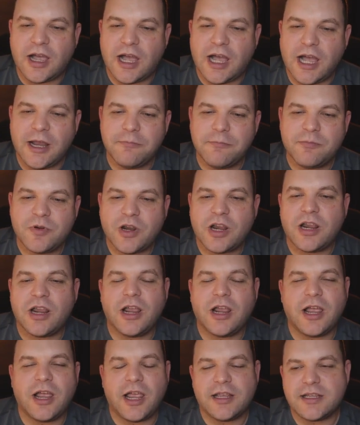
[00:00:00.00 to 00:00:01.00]
I'm
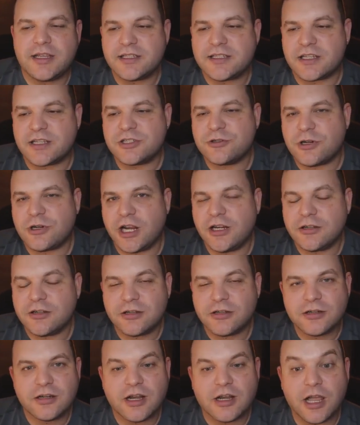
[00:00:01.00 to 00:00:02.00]
as a
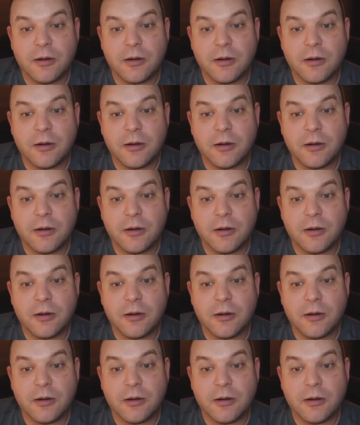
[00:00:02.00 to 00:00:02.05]
trader,